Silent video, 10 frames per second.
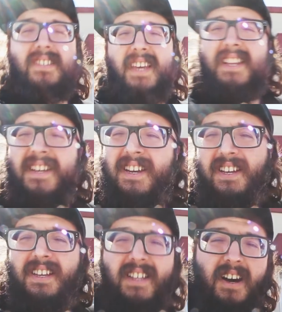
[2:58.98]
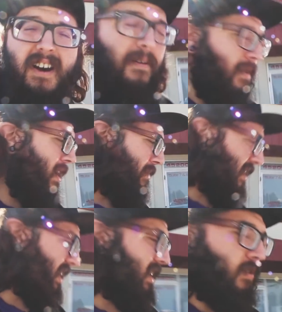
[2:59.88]
said, I'm
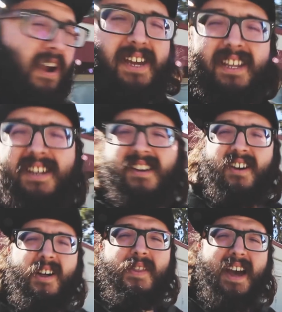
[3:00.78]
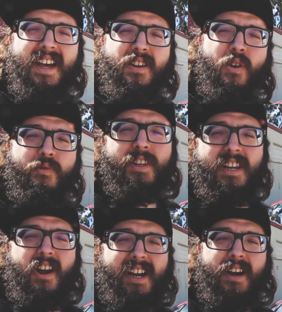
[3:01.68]
gonna get cracking on that and
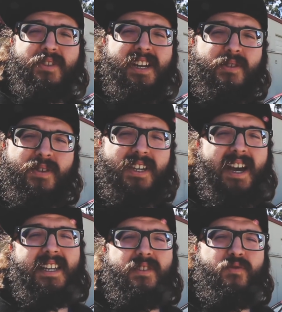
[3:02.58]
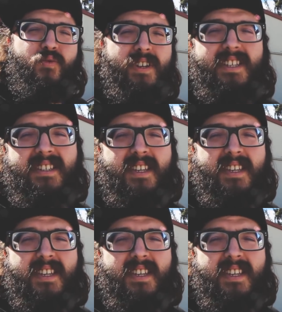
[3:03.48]
hopefully knock out the other side. It's really